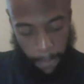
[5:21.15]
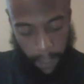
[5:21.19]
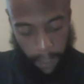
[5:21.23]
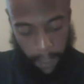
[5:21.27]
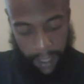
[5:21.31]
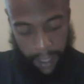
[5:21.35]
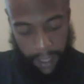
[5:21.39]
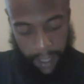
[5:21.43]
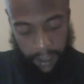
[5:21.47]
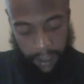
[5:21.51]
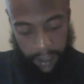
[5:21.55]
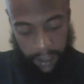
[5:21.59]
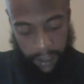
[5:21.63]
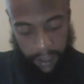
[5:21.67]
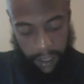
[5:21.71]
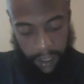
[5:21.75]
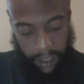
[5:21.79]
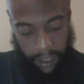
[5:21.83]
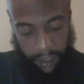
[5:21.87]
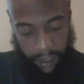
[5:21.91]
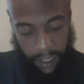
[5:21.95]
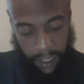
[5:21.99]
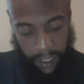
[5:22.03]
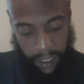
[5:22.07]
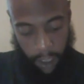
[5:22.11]
And it
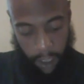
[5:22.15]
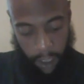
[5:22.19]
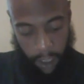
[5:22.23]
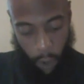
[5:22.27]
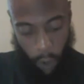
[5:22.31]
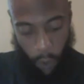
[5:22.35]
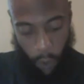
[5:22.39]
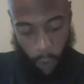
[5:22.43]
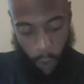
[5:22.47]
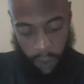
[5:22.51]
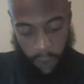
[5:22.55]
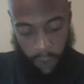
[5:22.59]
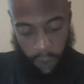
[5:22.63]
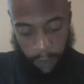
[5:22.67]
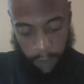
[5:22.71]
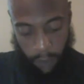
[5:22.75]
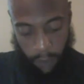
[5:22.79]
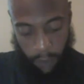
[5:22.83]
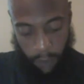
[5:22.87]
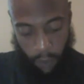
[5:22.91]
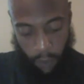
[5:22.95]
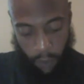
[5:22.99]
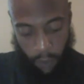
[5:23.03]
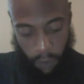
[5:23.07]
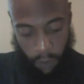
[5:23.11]
says, And Yahuwah
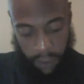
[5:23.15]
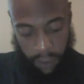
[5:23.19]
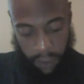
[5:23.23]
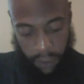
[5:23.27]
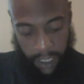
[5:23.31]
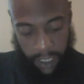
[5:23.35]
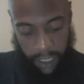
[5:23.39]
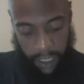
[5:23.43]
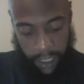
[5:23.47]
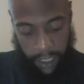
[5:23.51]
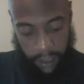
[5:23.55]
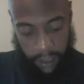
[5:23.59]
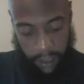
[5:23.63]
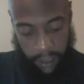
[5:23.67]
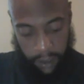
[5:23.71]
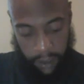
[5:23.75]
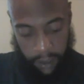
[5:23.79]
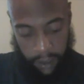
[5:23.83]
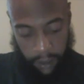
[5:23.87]
spoke to Moshe,